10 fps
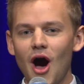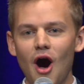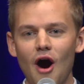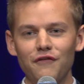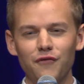
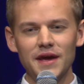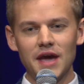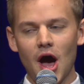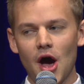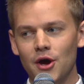Off we
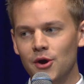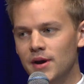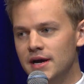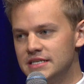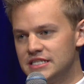go
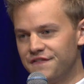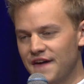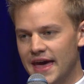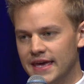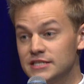to
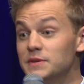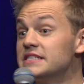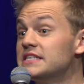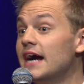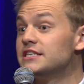Vegas. We
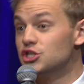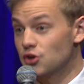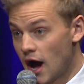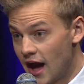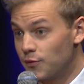decide to
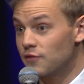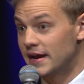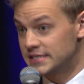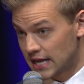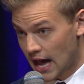drive. We
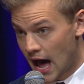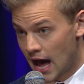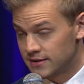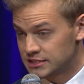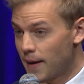rent a car,
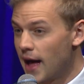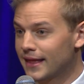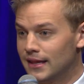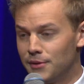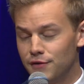a
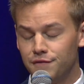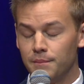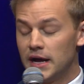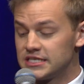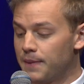sparkly
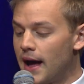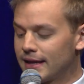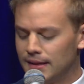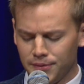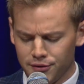
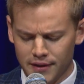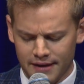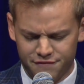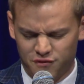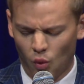blue like
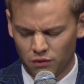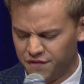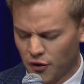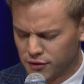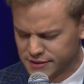Ford
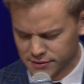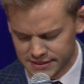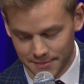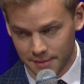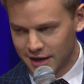Focus or
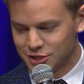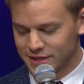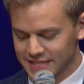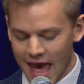something, my choice.